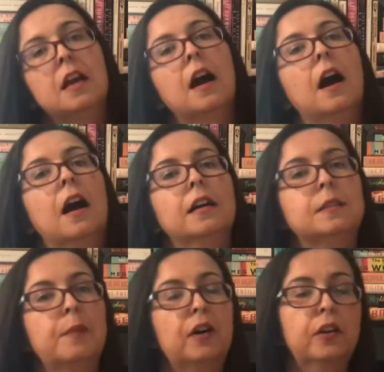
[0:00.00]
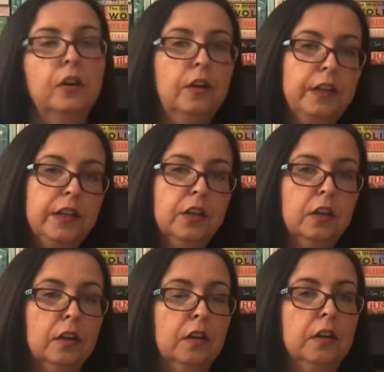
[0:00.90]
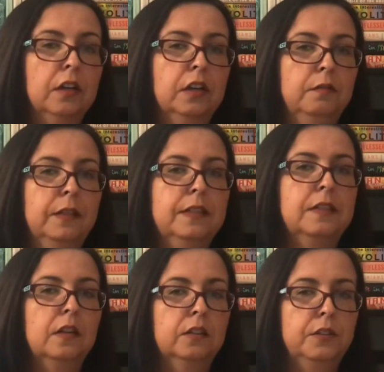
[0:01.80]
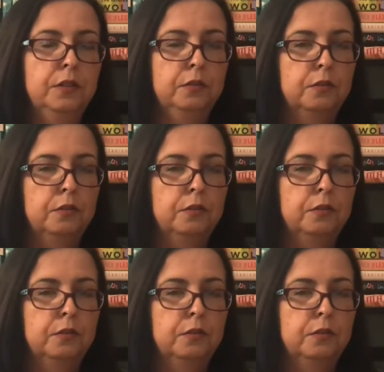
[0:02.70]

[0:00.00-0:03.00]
Uh, it's about her year of like solitude,